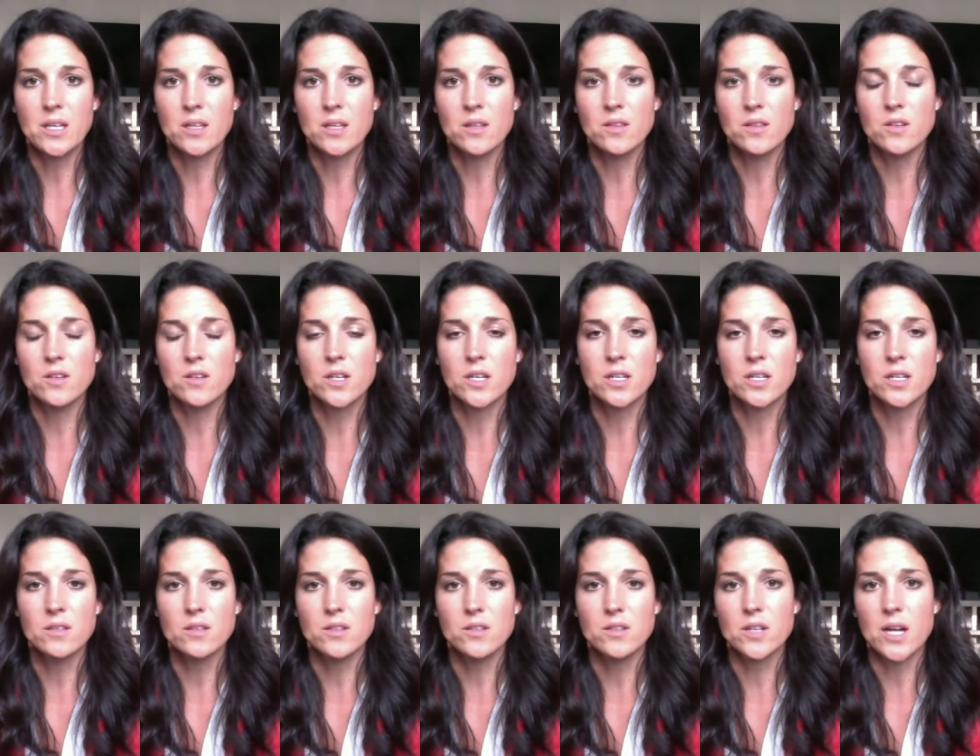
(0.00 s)
and
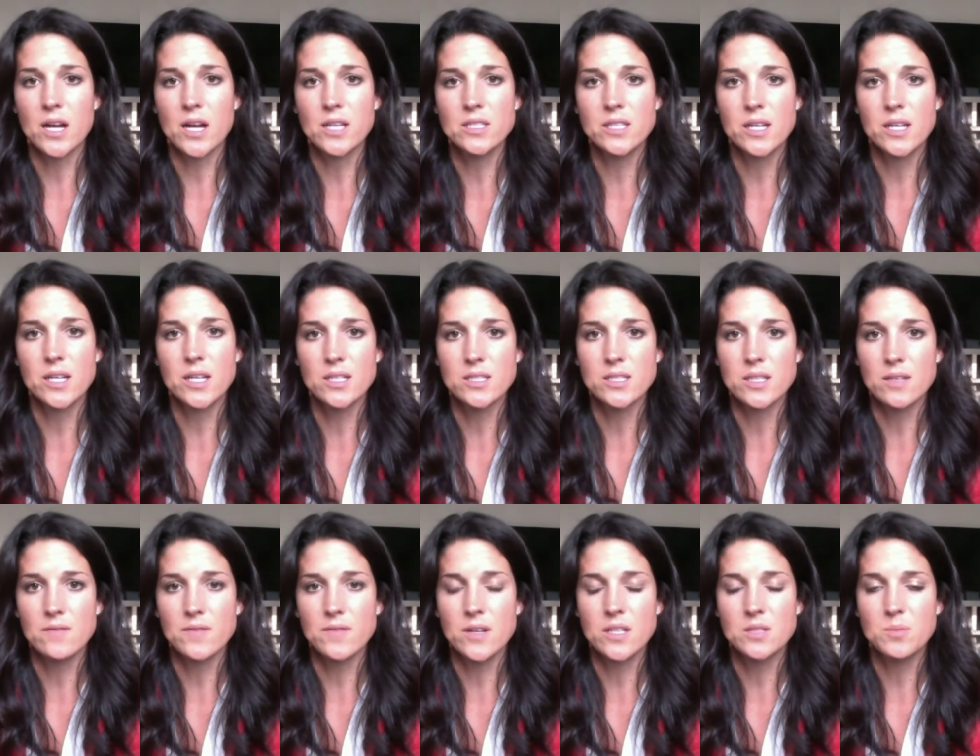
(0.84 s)
their contacts
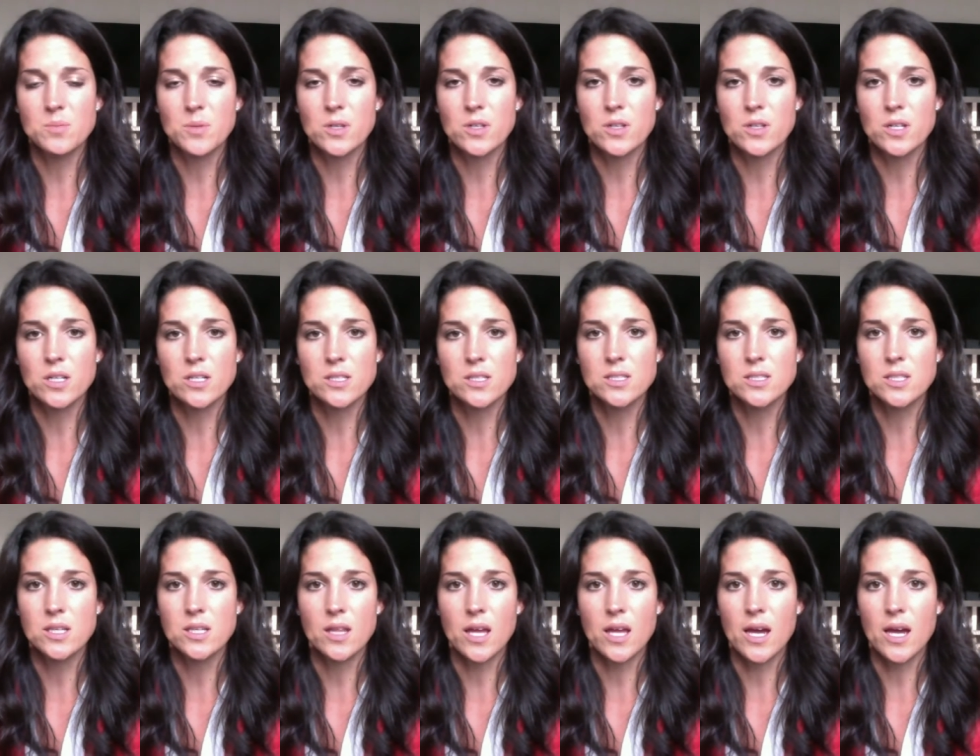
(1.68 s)
on Facebook are gonna
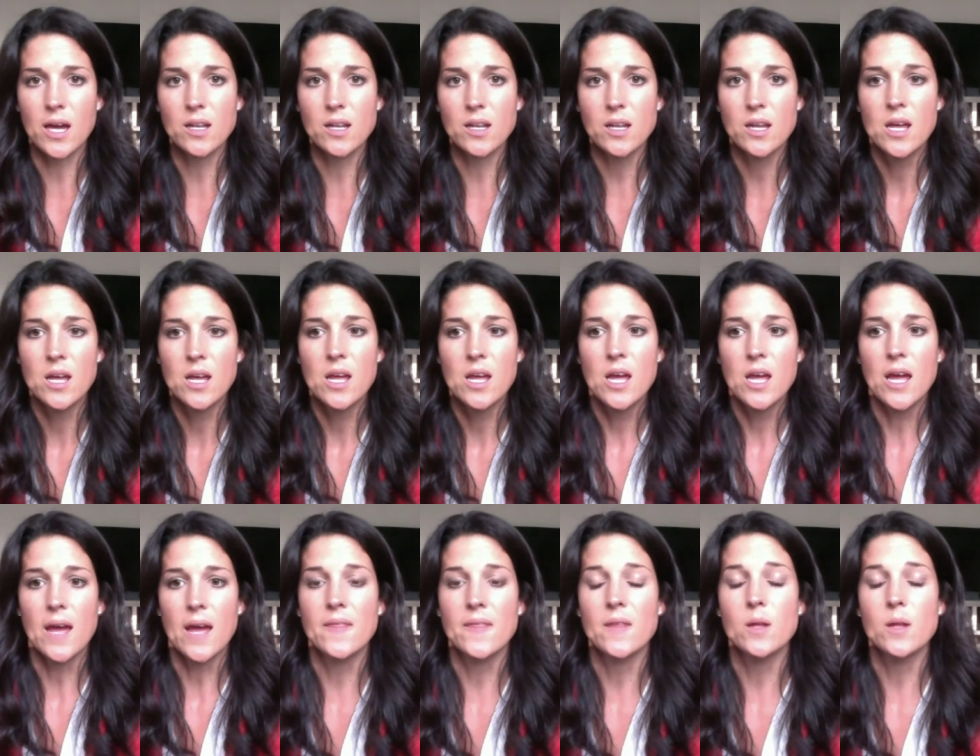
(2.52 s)
see that,
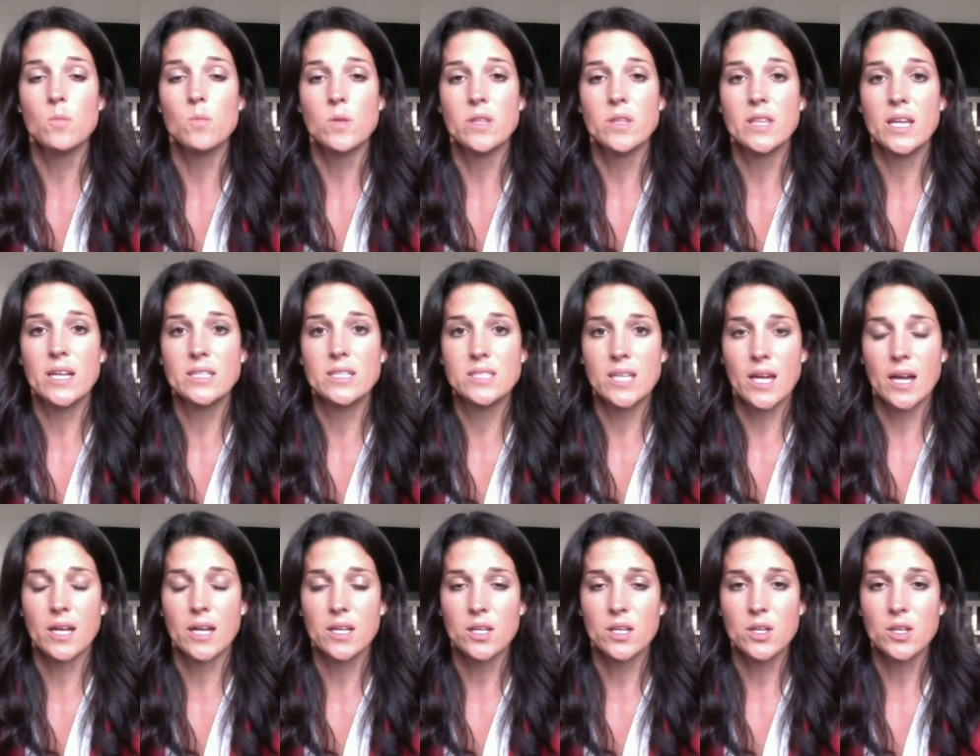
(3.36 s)
and then when they
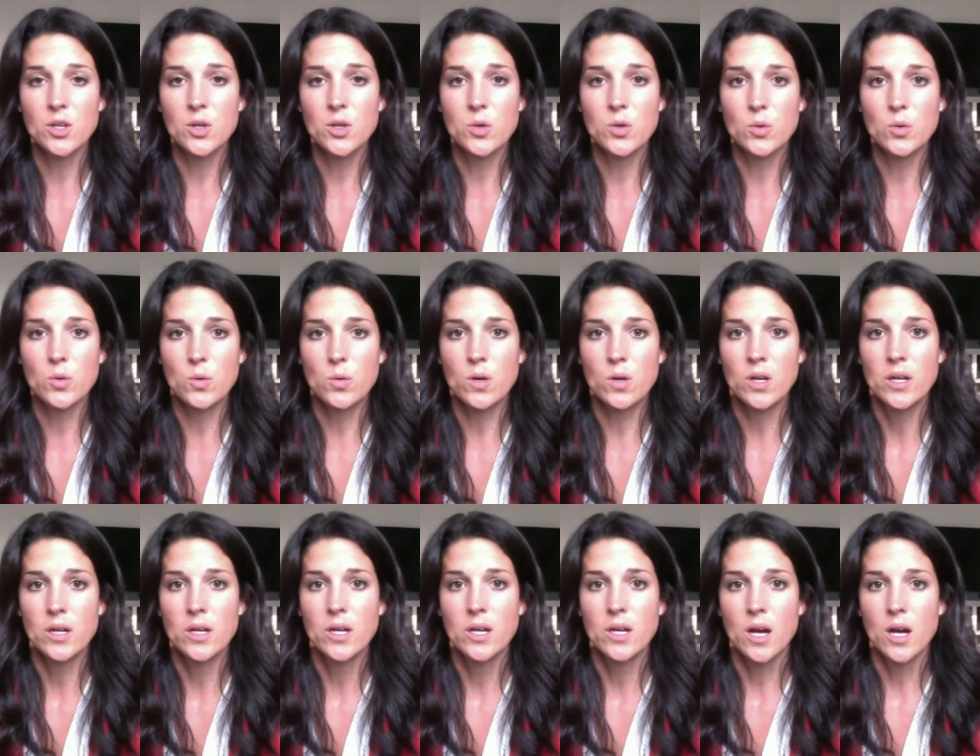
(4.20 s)
tag you,
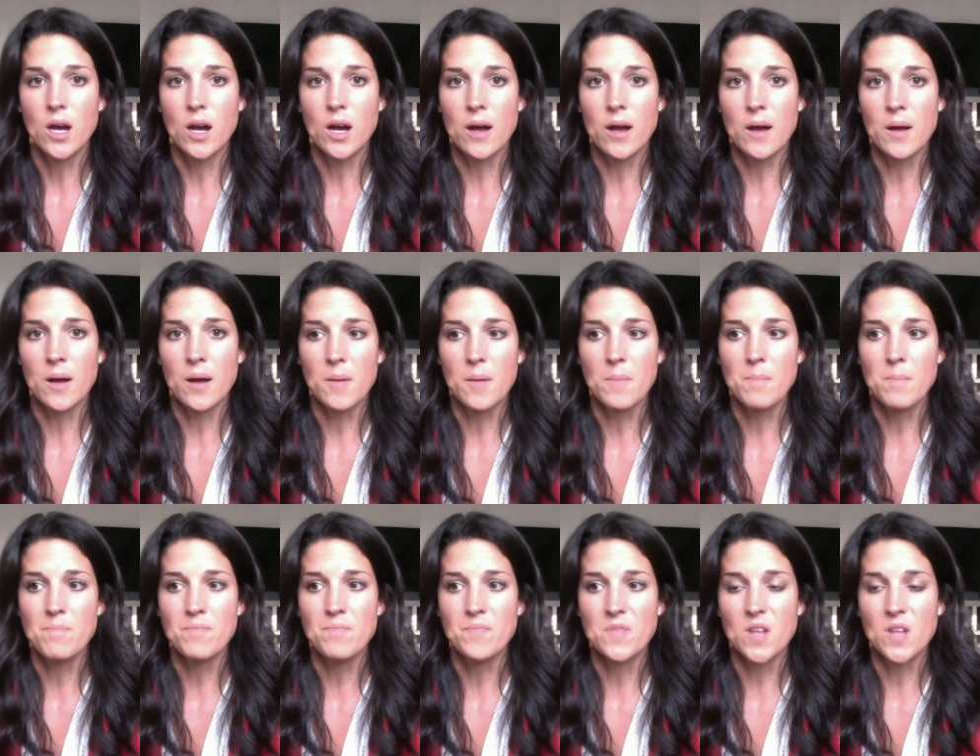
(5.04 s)

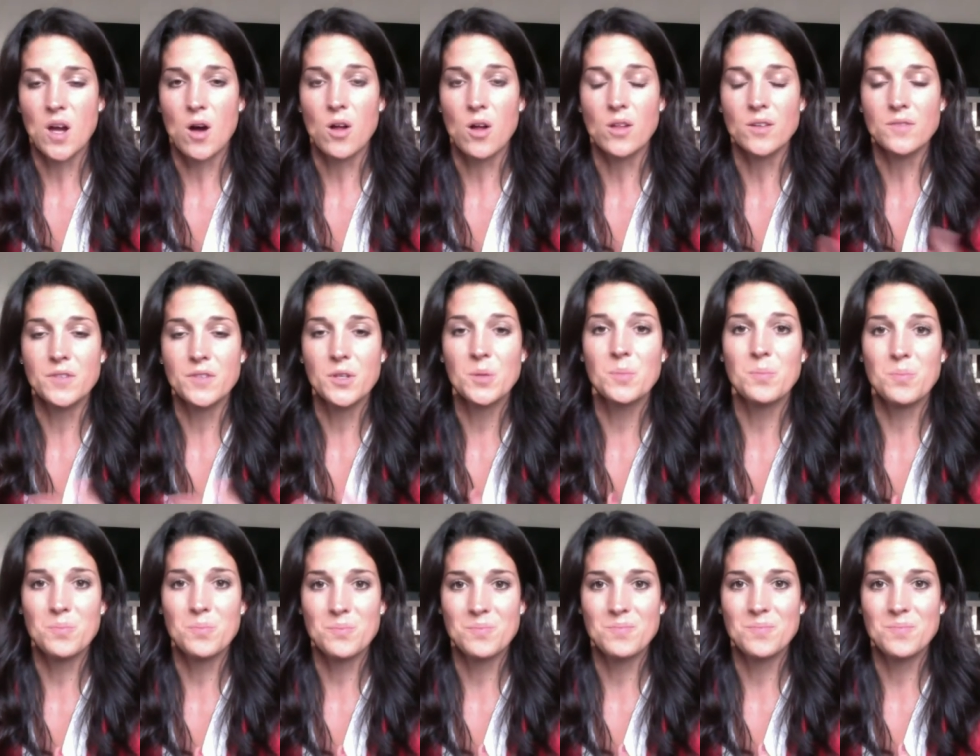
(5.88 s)
all of your
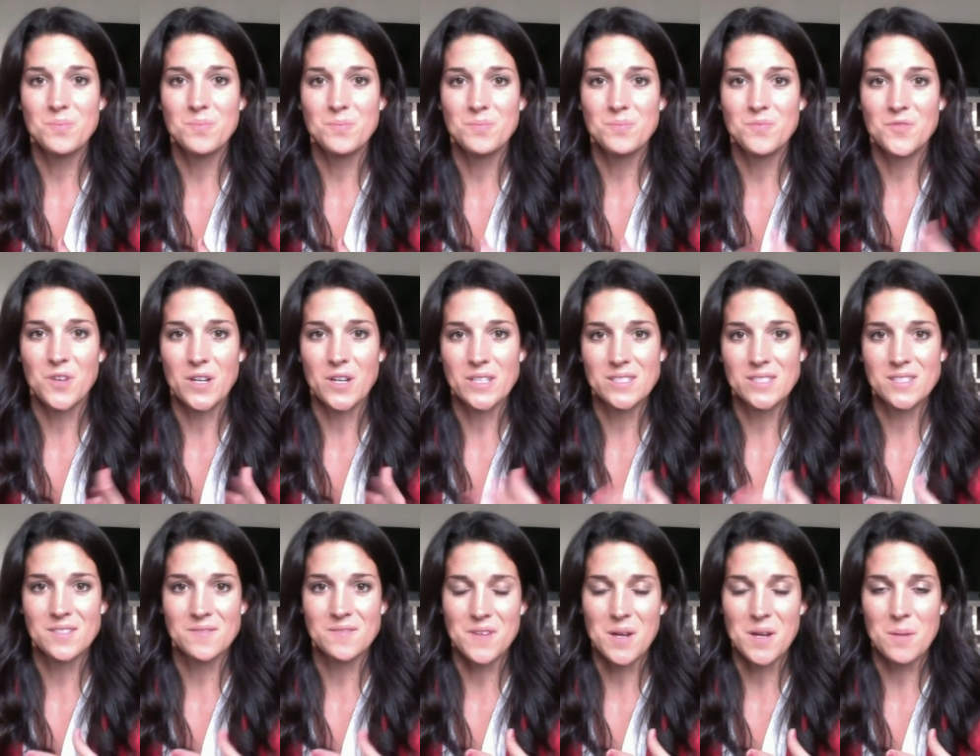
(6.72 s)
friends
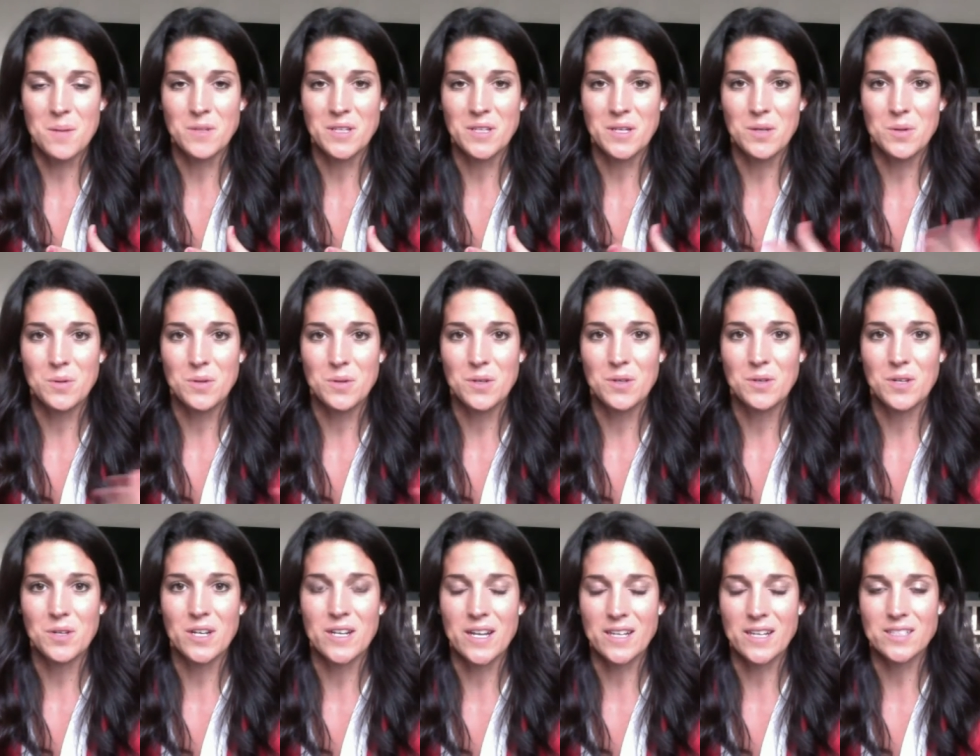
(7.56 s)
and family who you're
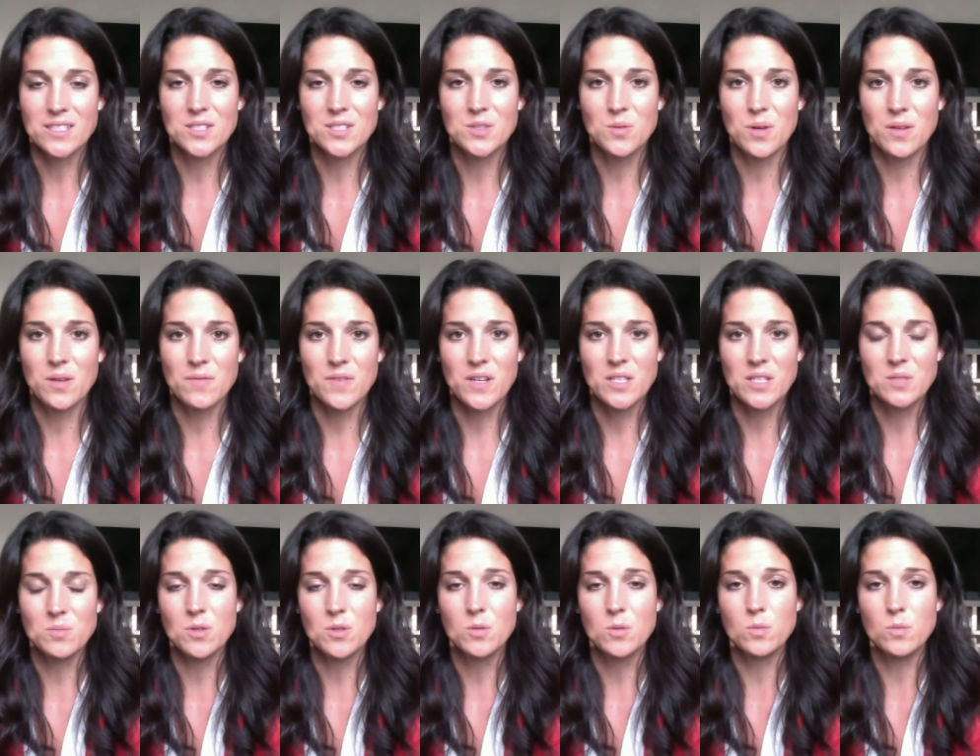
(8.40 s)
connected to on
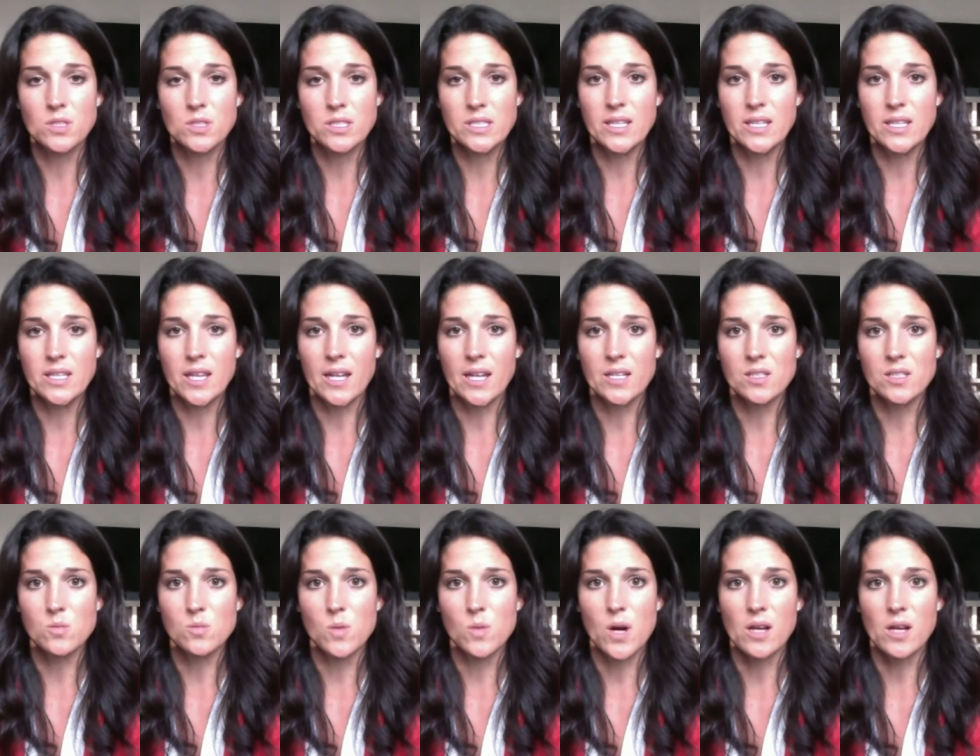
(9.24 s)
Facebook will see that
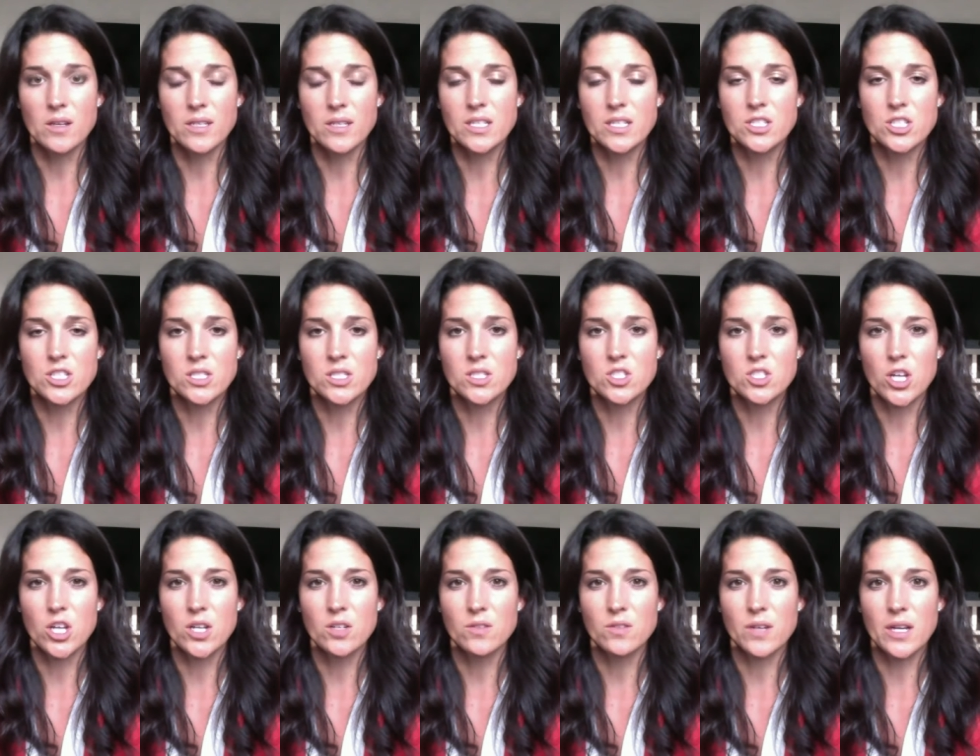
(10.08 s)
as well, and it just
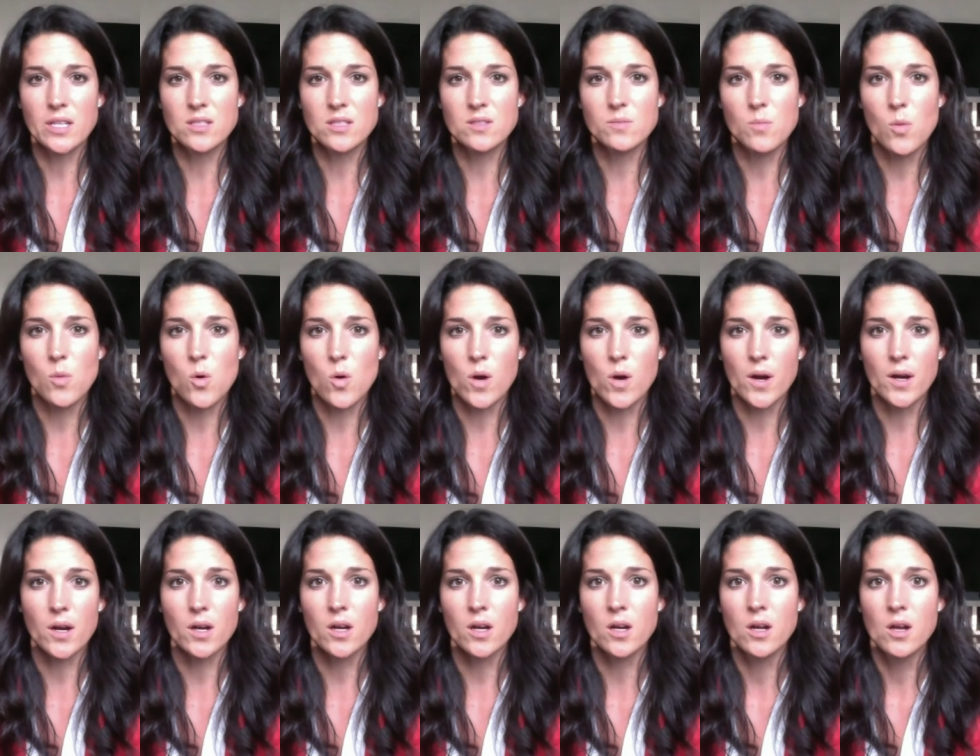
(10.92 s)
generates
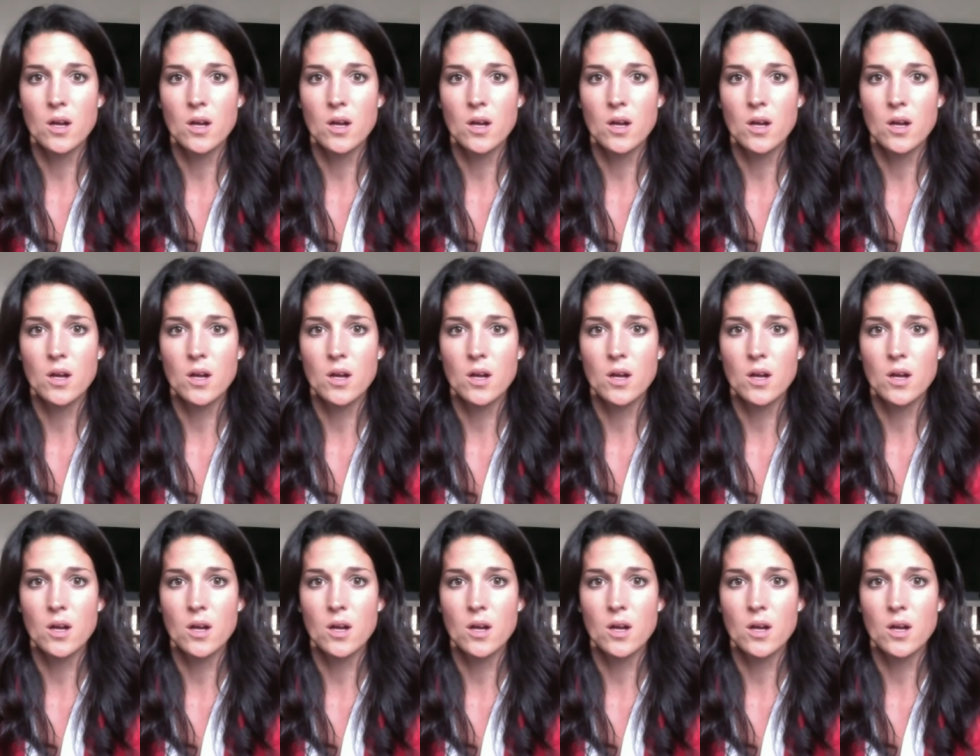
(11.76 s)
more